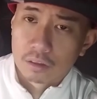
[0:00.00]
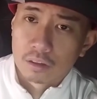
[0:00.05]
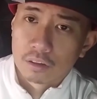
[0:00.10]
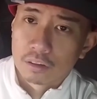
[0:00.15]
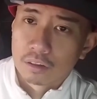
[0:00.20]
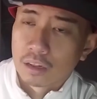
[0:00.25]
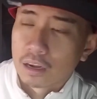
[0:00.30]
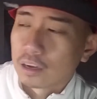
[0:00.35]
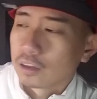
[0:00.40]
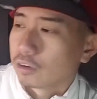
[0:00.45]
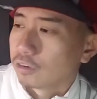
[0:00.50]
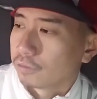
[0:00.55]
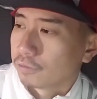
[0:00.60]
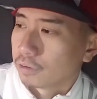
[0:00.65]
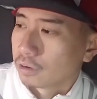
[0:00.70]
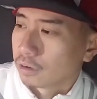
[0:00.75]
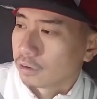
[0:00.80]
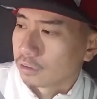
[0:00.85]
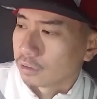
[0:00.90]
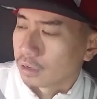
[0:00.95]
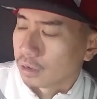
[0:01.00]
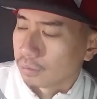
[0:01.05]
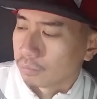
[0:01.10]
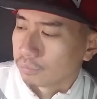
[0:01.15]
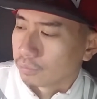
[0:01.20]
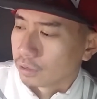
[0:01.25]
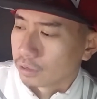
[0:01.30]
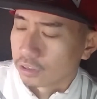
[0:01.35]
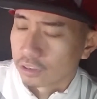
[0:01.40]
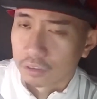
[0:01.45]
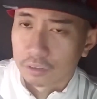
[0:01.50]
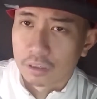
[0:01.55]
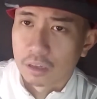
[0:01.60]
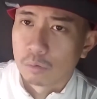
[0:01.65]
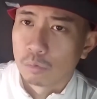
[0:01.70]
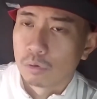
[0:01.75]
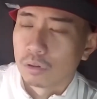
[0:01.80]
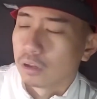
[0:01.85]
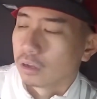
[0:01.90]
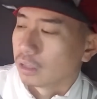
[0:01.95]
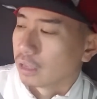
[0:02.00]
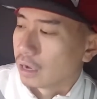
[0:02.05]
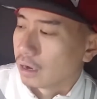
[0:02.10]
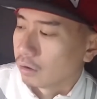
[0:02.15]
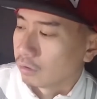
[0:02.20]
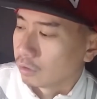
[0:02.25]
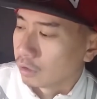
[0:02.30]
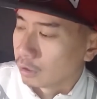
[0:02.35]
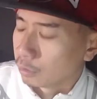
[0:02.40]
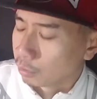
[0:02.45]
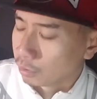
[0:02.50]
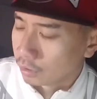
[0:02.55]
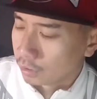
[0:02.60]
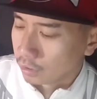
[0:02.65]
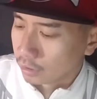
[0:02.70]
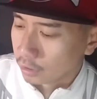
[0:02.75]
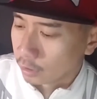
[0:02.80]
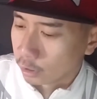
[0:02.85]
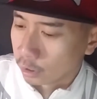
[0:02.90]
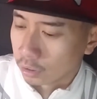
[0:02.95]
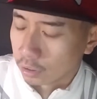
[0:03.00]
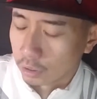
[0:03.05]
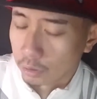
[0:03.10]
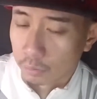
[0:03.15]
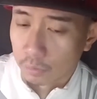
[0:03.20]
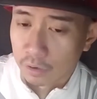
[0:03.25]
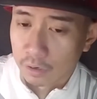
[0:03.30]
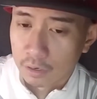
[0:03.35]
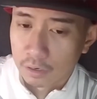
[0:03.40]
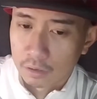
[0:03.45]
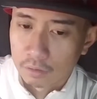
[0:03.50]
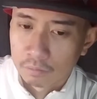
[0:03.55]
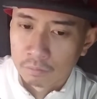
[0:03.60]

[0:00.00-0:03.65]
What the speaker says: the side of us, they just got really loud. They were in a hurry.